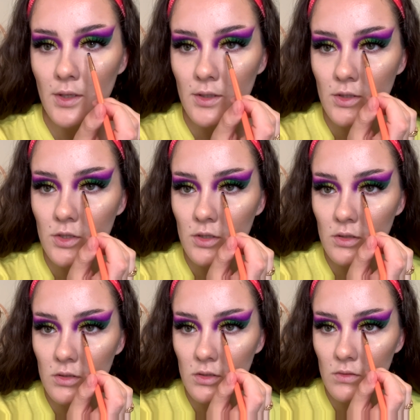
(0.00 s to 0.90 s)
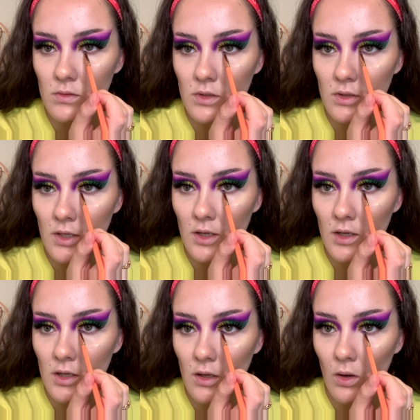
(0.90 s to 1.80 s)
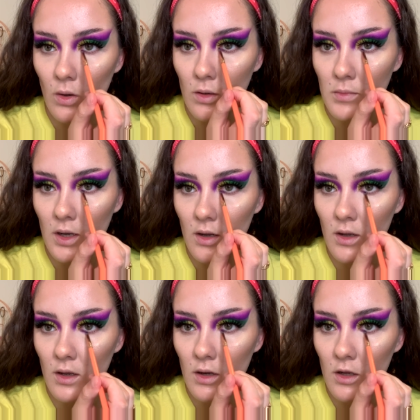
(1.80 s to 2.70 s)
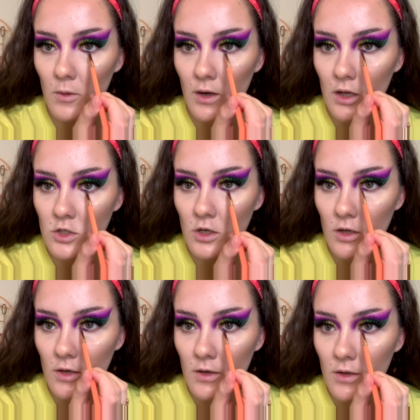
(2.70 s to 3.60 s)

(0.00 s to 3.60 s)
and just run that along my lower lash line.